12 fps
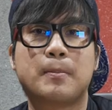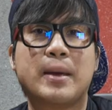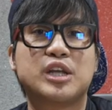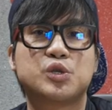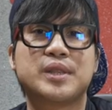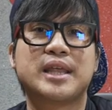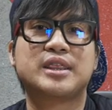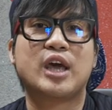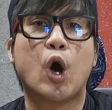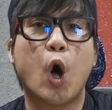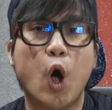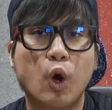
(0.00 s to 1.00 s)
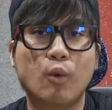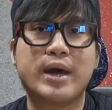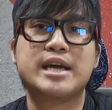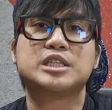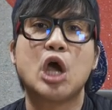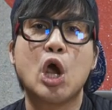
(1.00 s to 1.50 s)
and make sure that they
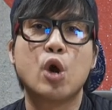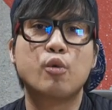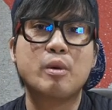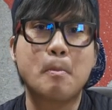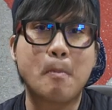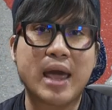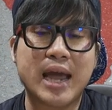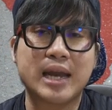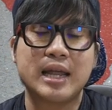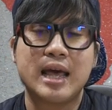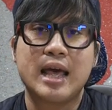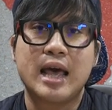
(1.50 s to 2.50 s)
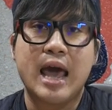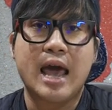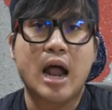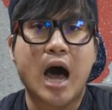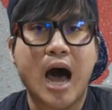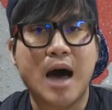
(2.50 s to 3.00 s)
always remain
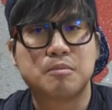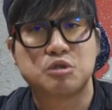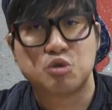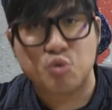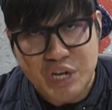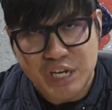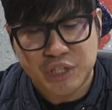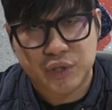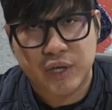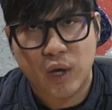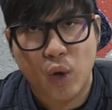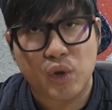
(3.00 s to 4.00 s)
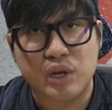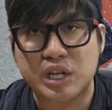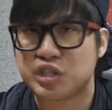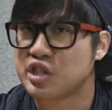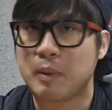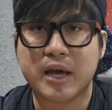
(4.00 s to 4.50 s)
at arm's reach, okay? All you need
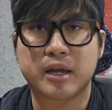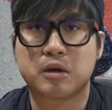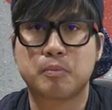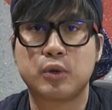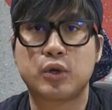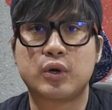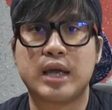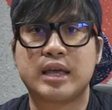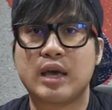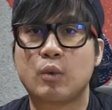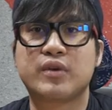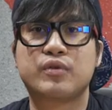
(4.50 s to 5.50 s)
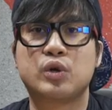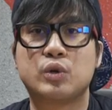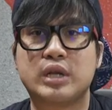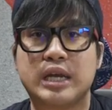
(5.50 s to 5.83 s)
is just plug in the computer and get whatever you